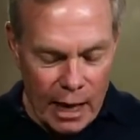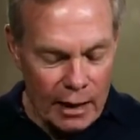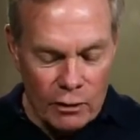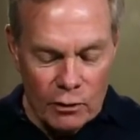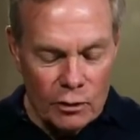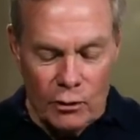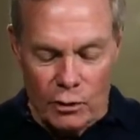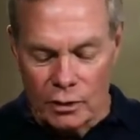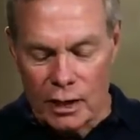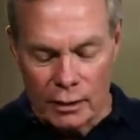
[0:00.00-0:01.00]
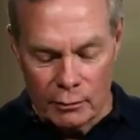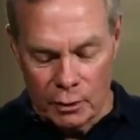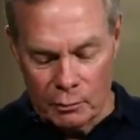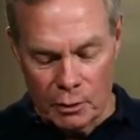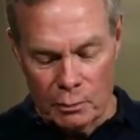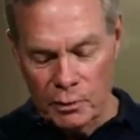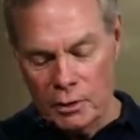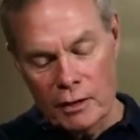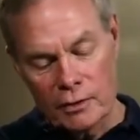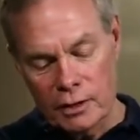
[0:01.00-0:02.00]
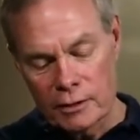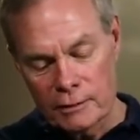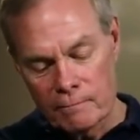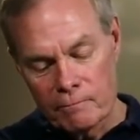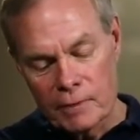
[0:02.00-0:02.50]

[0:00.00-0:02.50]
I don't know exactly what the purpose of it is.